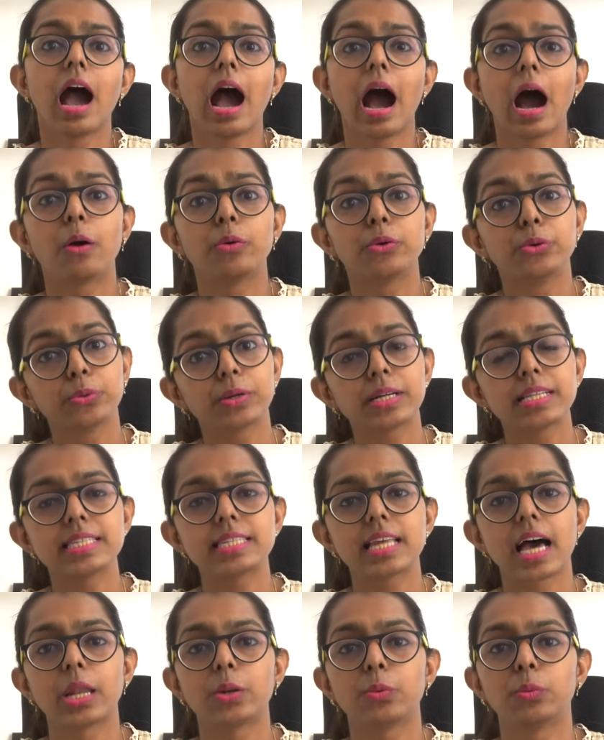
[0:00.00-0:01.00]
how you can
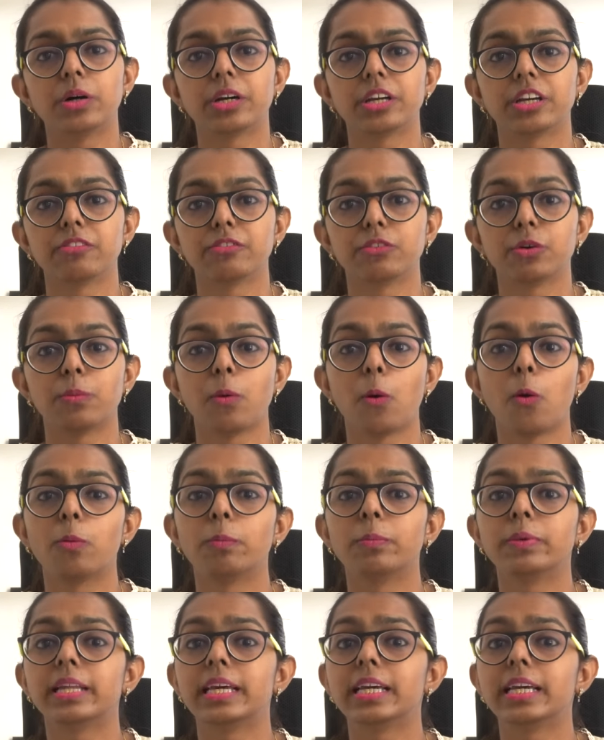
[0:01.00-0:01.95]
start working from home,